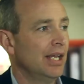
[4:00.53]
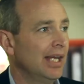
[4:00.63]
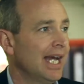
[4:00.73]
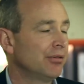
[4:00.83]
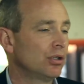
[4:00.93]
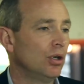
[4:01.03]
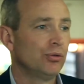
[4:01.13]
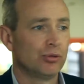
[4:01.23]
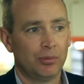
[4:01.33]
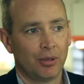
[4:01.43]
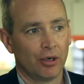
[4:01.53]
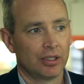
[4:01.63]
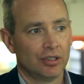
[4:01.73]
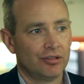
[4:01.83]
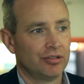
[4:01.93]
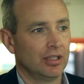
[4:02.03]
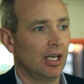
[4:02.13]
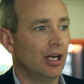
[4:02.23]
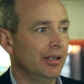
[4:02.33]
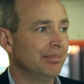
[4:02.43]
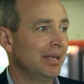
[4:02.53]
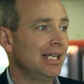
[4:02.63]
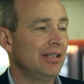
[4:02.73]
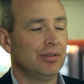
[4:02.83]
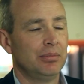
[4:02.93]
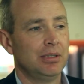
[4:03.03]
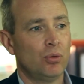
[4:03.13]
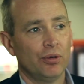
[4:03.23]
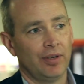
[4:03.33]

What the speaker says: the agricultural markets, it may even be more